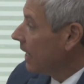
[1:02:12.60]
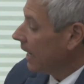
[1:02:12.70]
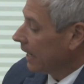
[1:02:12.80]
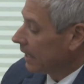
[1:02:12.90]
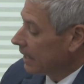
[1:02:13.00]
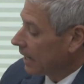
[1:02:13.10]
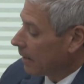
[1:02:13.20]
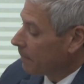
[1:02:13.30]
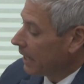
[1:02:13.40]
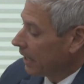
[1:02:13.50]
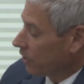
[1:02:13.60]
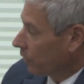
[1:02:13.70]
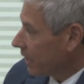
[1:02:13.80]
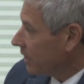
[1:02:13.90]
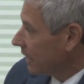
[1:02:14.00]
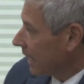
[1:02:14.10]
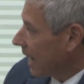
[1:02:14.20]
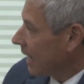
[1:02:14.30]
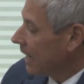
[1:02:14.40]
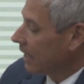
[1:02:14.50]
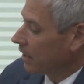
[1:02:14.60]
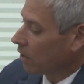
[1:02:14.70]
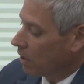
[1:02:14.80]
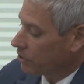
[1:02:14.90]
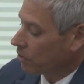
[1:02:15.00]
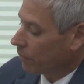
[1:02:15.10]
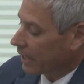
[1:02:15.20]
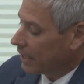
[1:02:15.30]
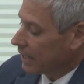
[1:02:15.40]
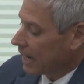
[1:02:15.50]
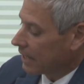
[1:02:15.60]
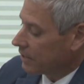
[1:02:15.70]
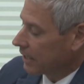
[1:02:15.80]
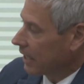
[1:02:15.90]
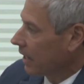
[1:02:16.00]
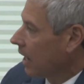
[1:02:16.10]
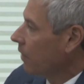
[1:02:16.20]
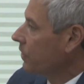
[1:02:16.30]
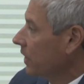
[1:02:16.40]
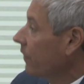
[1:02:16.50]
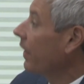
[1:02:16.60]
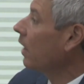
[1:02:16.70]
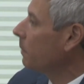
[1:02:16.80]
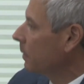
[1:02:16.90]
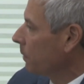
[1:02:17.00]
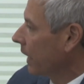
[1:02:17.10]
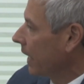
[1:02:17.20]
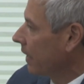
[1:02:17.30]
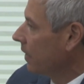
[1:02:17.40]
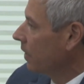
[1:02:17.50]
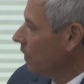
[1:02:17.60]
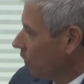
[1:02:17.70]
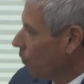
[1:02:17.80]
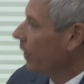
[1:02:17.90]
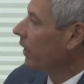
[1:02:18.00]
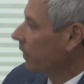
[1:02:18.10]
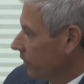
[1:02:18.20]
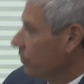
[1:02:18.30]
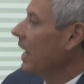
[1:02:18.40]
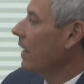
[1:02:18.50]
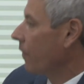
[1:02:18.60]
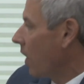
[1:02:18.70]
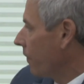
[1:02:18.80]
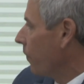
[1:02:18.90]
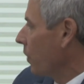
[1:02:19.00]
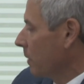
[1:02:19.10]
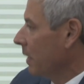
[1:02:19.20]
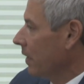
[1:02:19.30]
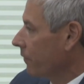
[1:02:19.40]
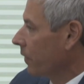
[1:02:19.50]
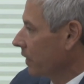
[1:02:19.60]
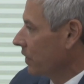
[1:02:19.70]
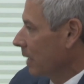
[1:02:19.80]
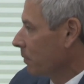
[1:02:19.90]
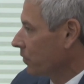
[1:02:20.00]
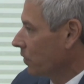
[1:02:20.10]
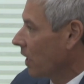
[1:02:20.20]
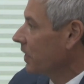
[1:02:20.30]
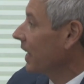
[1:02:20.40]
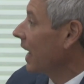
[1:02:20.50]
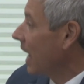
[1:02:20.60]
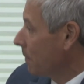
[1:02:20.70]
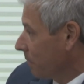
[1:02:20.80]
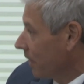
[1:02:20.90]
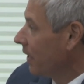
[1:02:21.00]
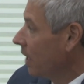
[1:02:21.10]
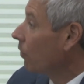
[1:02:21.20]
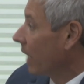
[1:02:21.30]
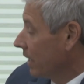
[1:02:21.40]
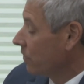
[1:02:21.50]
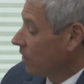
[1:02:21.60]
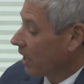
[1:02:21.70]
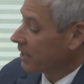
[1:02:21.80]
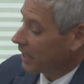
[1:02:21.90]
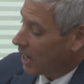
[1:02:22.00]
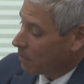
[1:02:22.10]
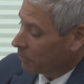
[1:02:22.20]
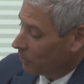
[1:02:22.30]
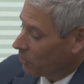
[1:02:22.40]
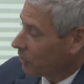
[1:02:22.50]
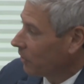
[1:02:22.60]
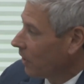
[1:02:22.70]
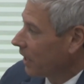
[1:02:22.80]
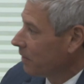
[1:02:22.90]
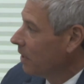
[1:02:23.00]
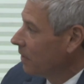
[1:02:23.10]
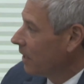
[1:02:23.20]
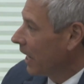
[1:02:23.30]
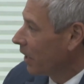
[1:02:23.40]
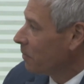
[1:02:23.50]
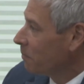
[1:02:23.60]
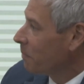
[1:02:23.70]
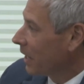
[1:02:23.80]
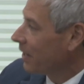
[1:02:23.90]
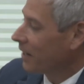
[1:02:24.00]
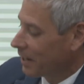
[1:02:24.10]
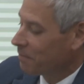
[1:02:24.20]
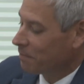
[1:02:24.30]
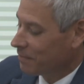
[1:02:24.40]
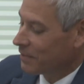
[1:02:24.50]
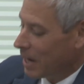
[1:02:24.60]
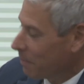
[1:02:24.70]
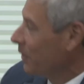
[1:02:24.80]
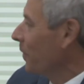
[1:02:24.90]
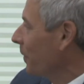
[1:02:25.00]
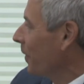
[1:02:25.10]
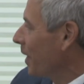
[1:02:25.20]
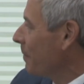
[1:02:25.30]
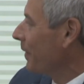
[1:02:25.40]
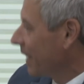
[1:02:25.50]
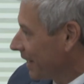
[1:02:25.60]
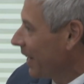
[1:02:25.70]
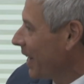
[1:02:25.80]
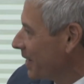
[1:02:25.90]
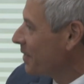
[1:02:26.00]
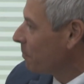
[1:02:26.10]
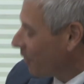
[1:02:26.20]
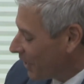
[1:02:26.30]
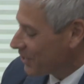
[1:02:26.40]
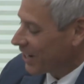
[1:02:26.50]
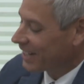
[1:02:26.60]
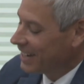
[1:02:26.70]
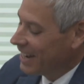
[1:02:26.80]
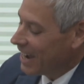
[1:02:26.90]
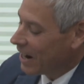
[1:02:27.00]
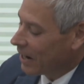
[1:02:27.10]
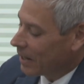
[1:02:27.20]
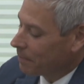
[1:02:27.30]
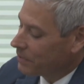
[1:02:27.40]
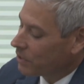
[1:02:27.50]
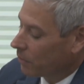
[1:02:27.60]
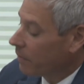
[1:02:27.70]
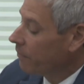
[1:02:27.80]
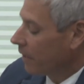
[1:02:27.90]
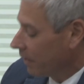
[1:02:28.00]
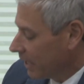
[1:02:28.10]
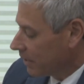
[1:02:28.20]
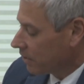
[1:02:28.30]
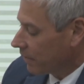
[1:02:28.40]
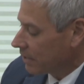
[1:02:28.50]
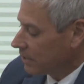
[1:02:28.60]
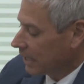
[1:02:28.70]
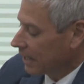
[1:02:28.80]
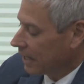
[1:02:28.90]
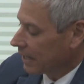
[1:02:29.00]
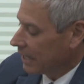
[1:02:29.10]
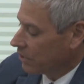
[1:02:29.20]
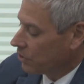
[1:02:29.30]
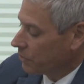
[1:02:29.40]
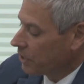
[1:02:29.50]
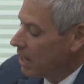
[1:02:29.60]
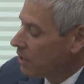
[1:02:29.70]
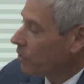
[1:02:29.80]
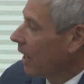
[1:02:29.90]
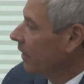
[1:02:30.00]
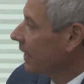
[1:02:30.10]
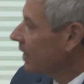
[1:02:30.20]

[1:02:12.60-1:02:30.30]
in, um, in addressing that and then also recognizing that a housing development plan will stave off 40B, right. for example. So not to for get hyper, years, right? So not yeah. to get hyper local on mm-hmm. Hingham, but I happen to know a lot about that Alliance yes. project. Right. Um, so very interesting uh, issues. So I'd like to